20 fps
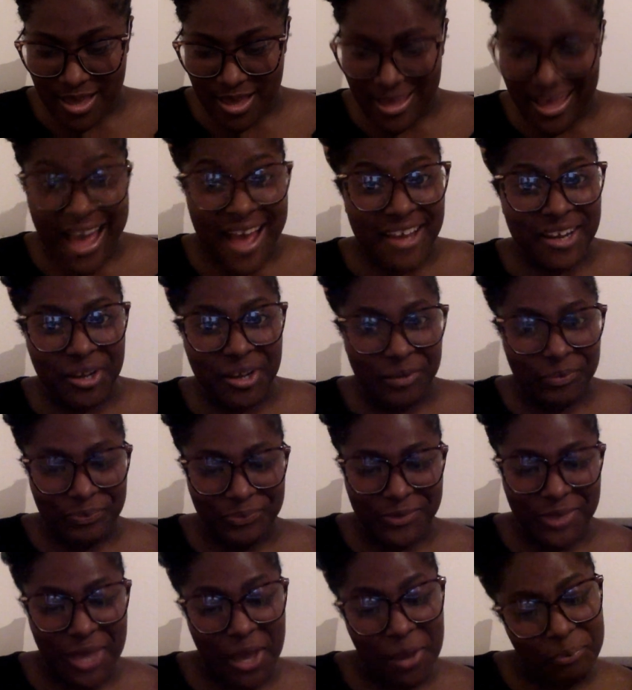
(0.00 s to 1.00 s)
Ghana.
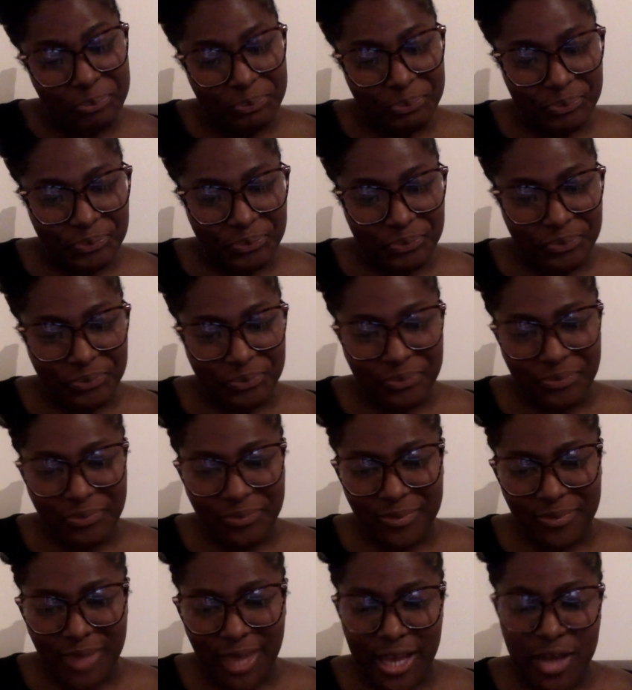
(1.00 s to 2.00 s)
Yeah,
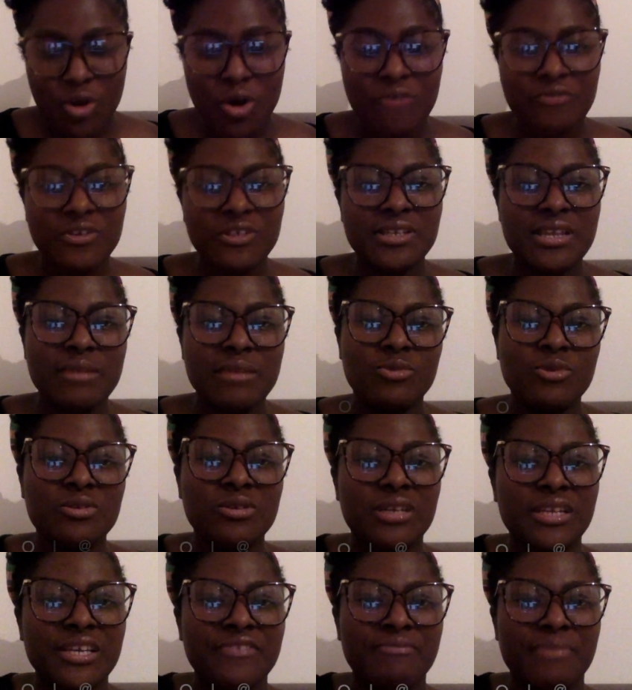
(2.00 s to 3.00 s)
and obviously I'm
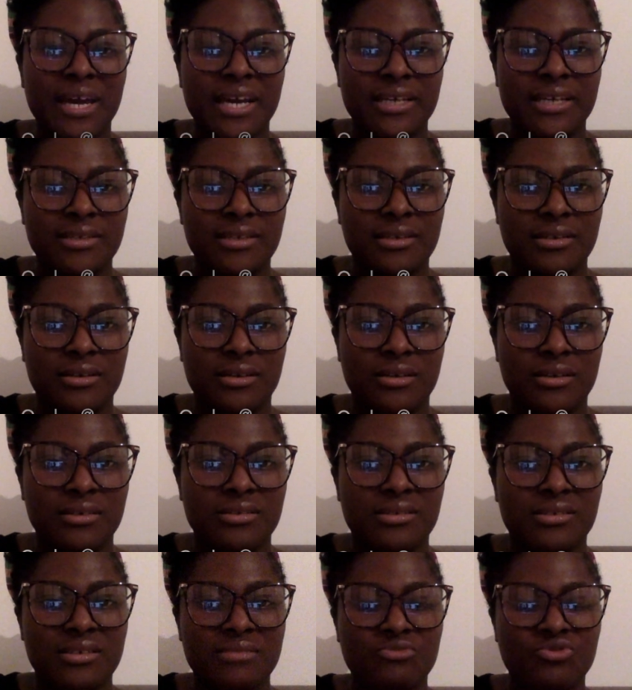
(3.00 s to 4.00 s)
gonna leave my
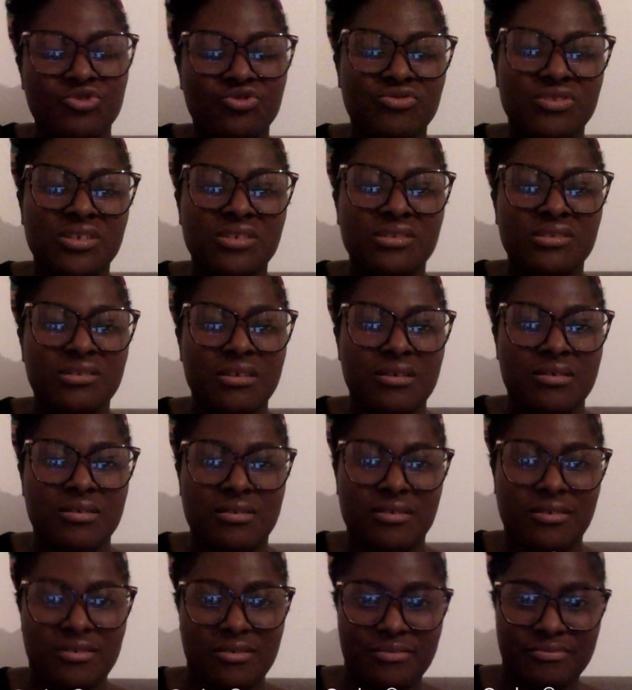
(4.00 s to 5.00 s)
seamstress
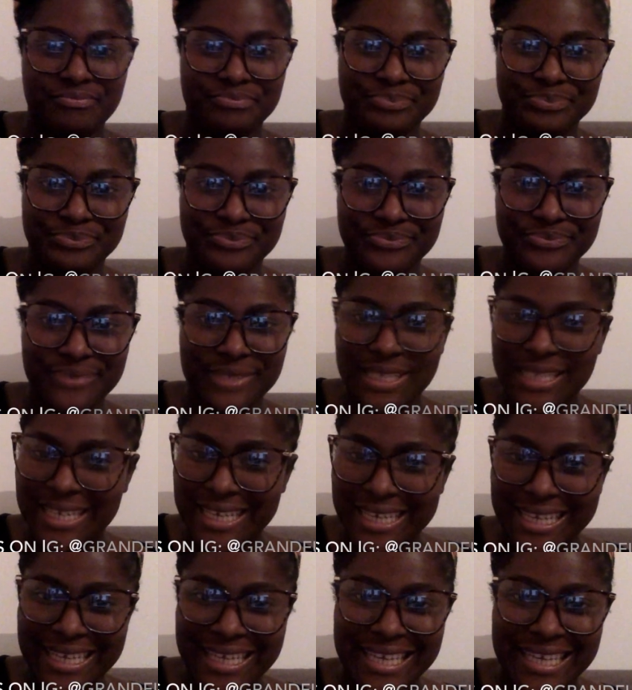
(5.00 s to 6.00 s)

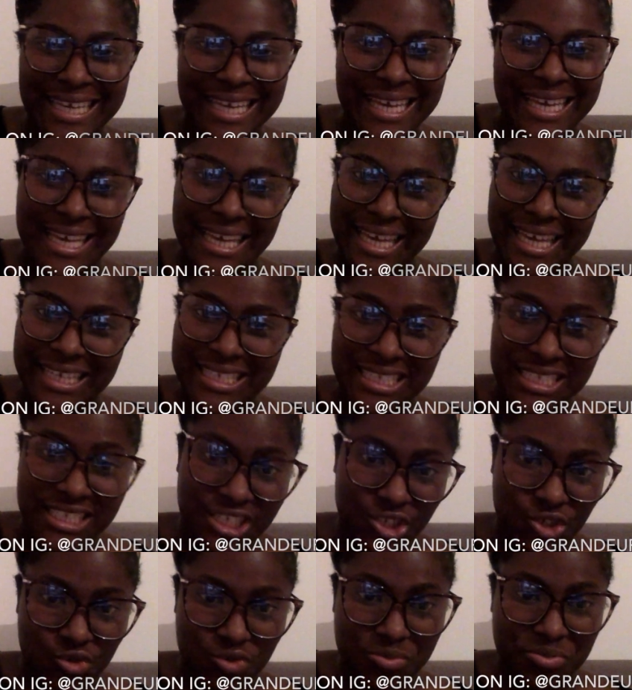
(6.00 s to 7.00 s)
link in the
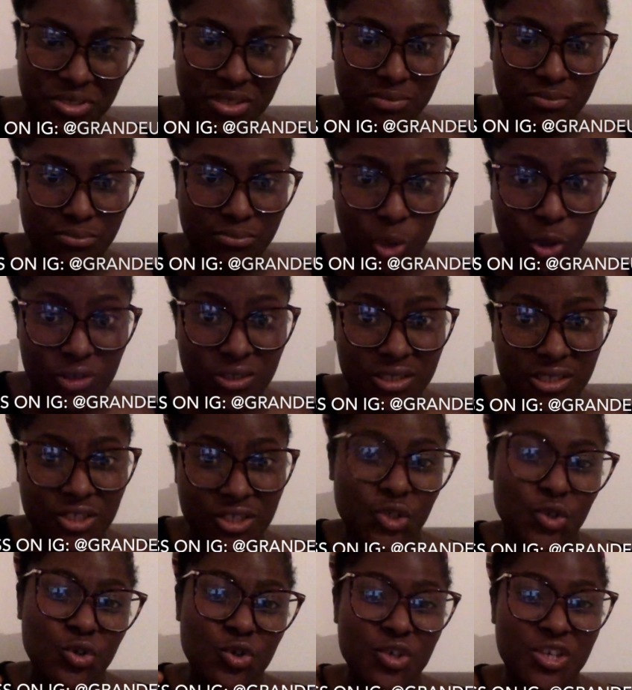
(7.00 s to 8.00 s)
description box,
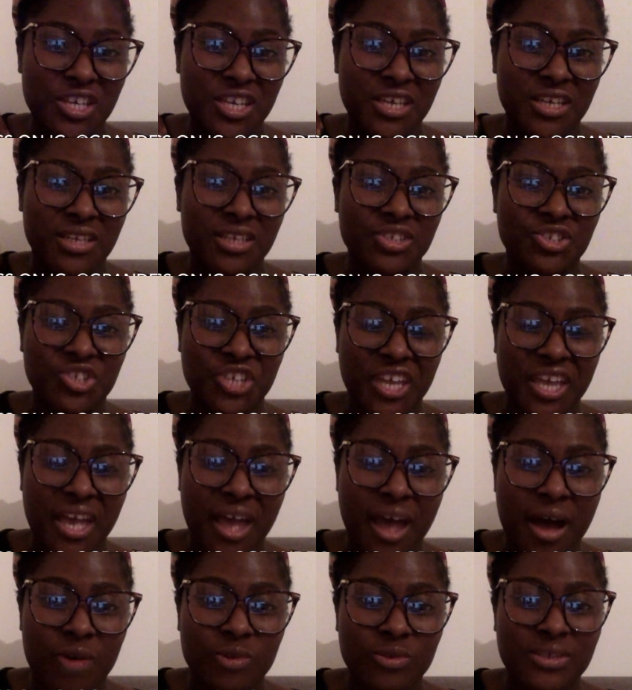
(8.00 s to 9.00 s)
so you can check
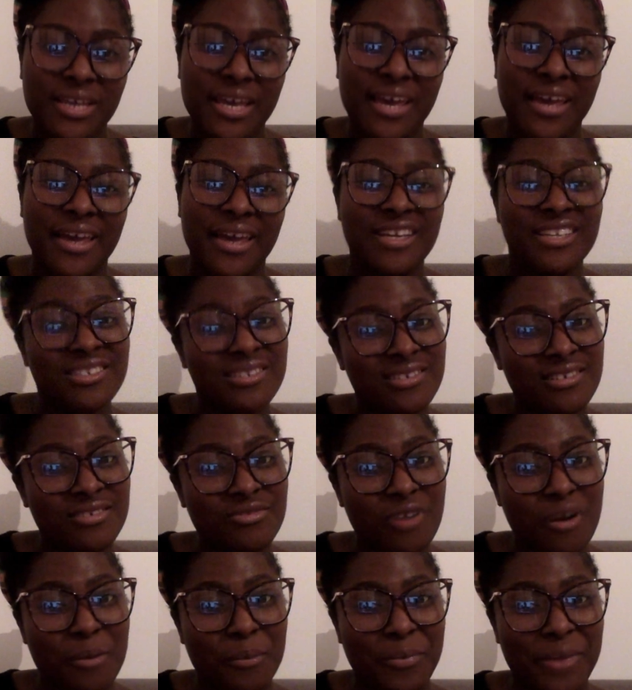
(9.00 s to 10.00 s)
out her
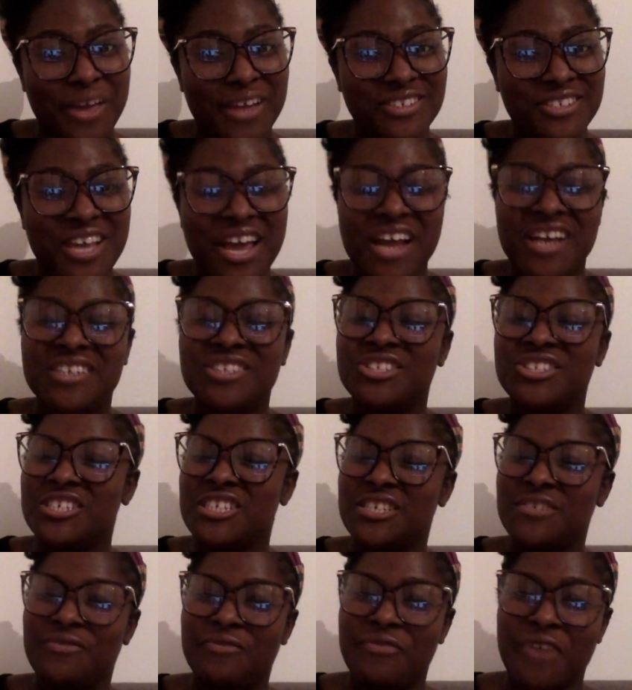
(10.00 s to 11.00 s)
Instagram page.
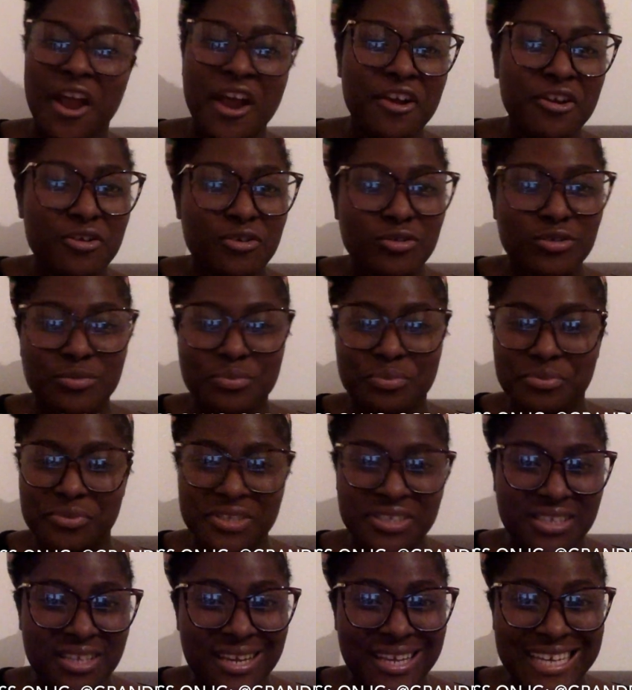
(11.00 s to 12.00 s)
She's very good.
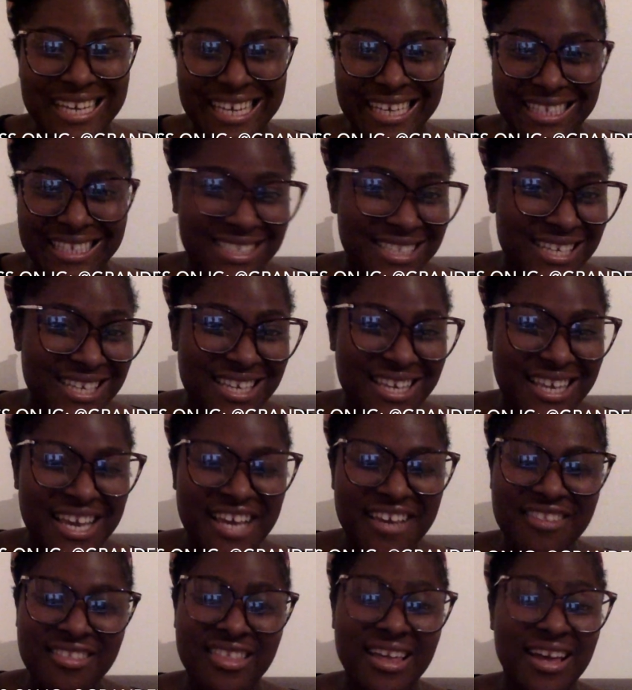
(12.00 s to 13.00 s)
Priscilla Kisi,
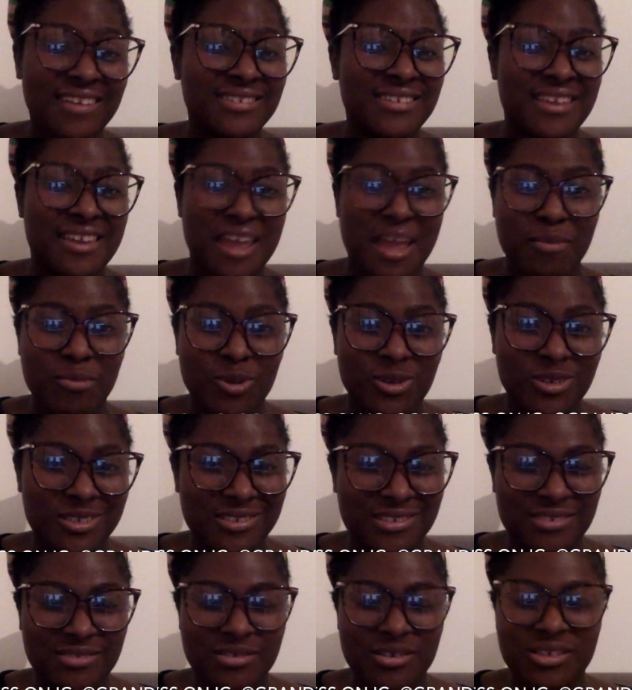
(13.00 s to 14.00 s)
that's her name on
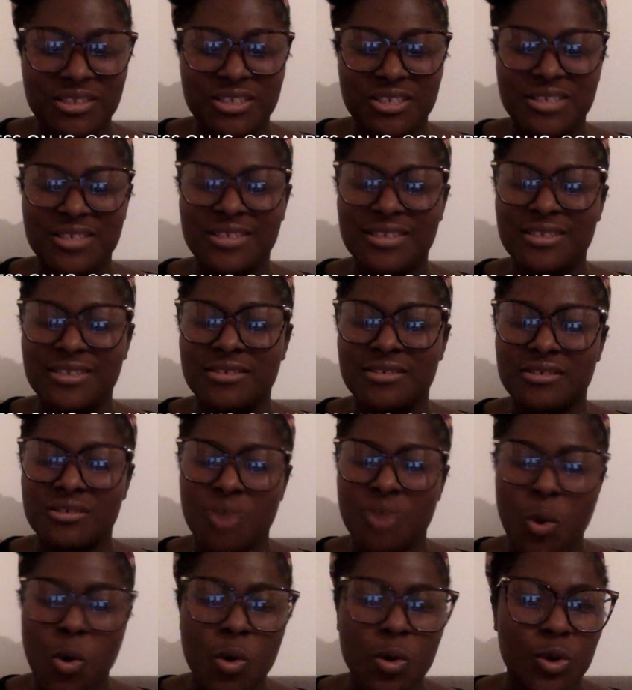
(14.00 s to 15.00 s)
Instagram. She's
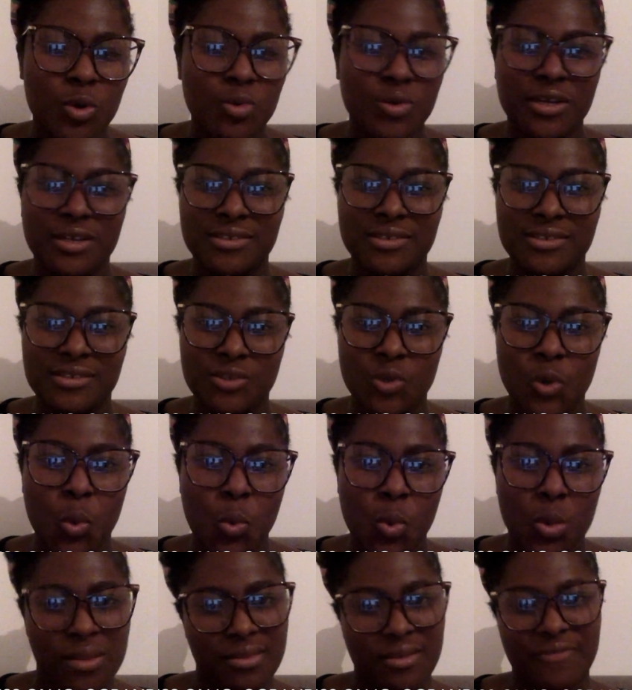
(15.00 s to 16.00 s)
so good and so
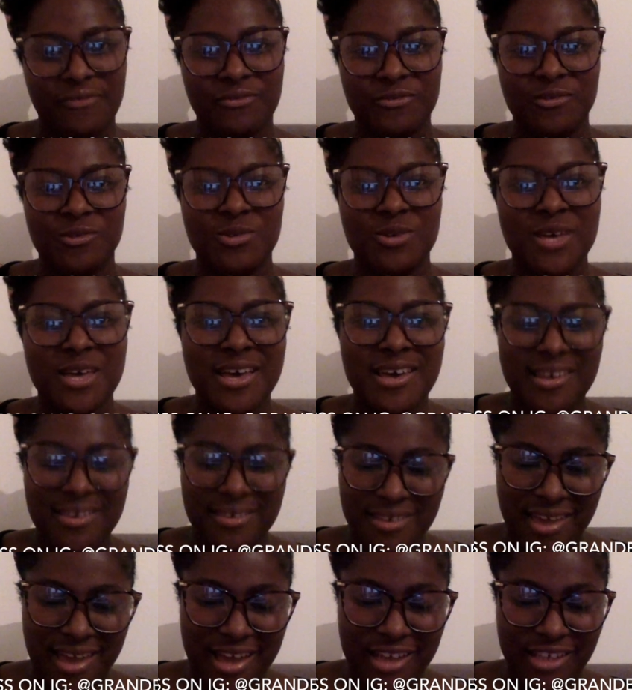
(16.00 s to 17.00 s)
wonderful.
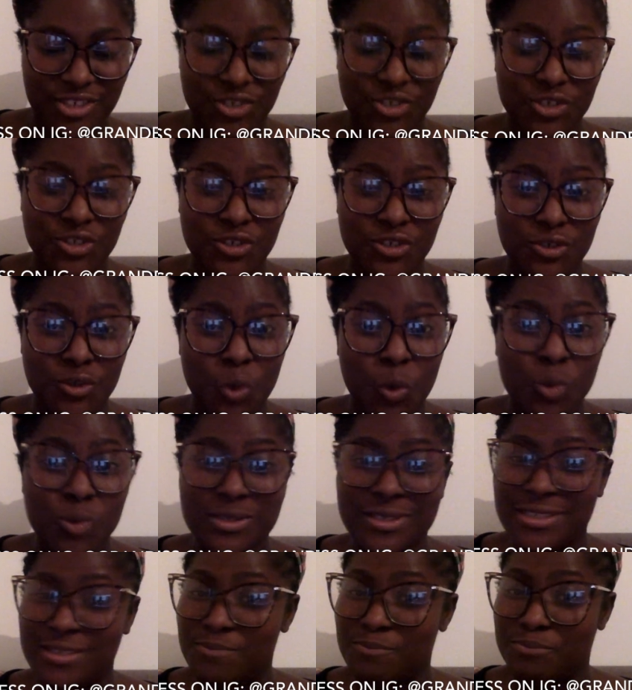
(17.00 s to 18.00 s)
Yeah, she
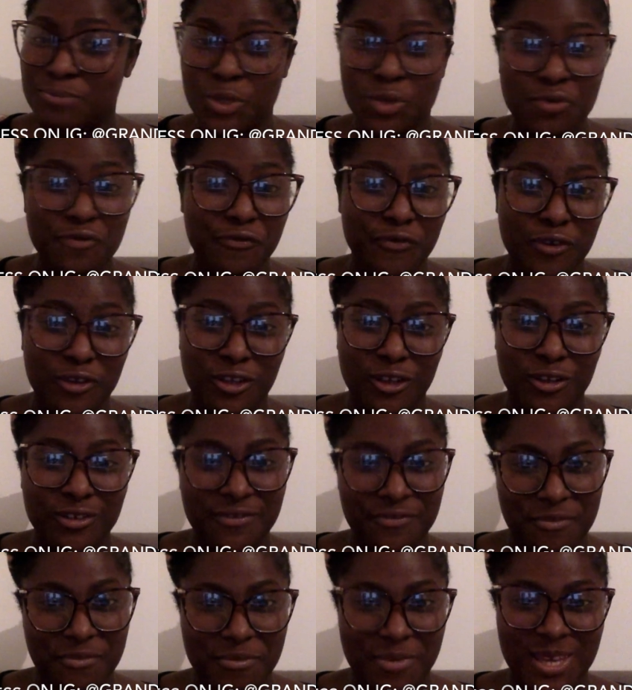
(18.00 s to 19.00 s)
sews beautiful
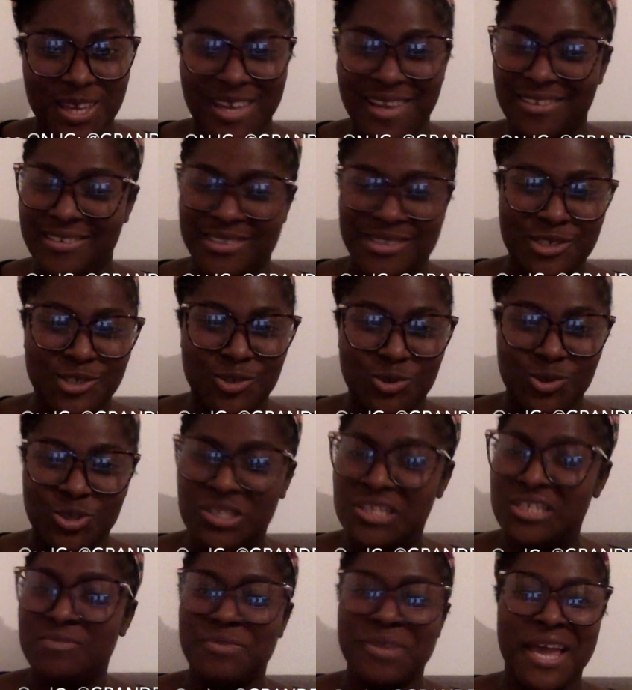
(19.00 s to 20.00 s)
clothes for me, and you know,
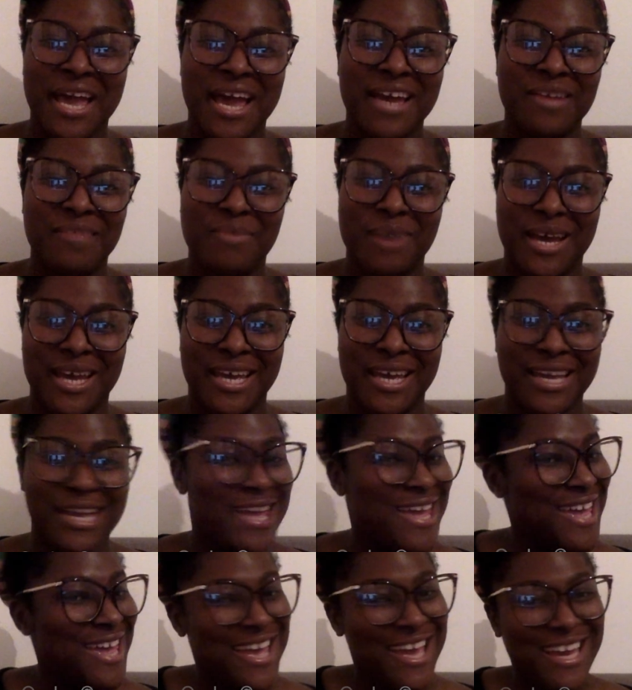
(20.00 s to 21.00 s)
she's behind my
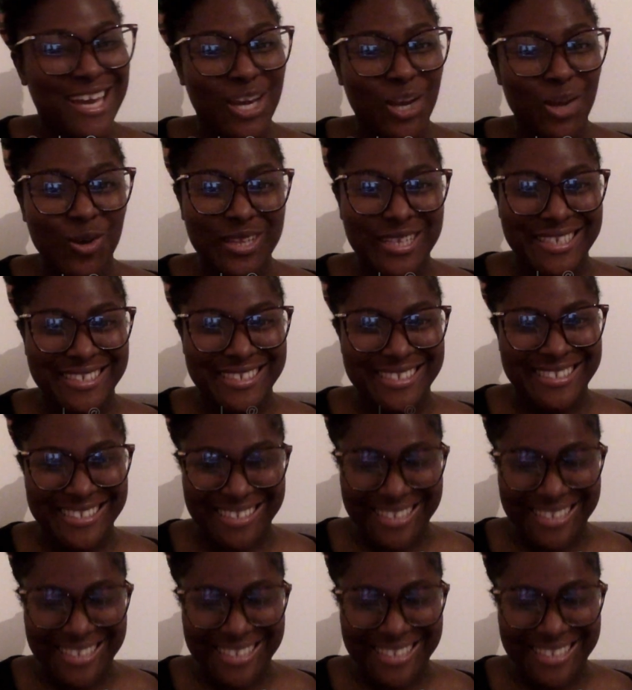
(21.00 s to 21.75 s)
clothing.